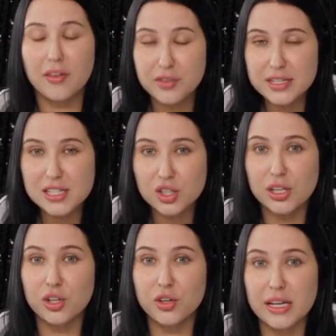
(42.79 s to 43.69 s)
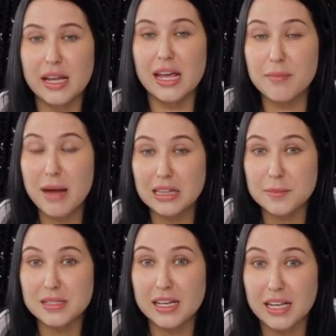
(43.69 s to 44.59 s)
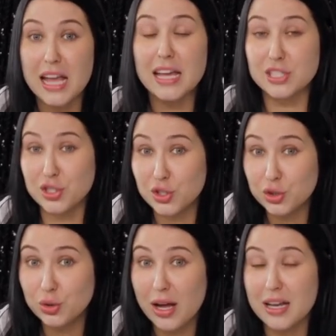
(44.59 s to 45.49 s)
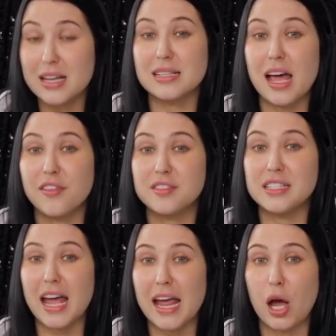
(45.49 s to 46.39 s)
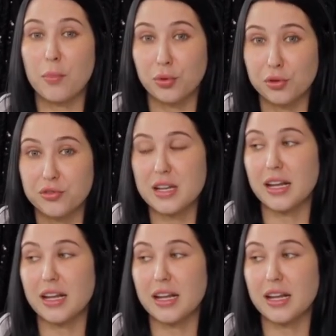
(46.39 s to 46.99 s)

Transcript: Every single ingredient in my lipstick is new and it is FDA approved.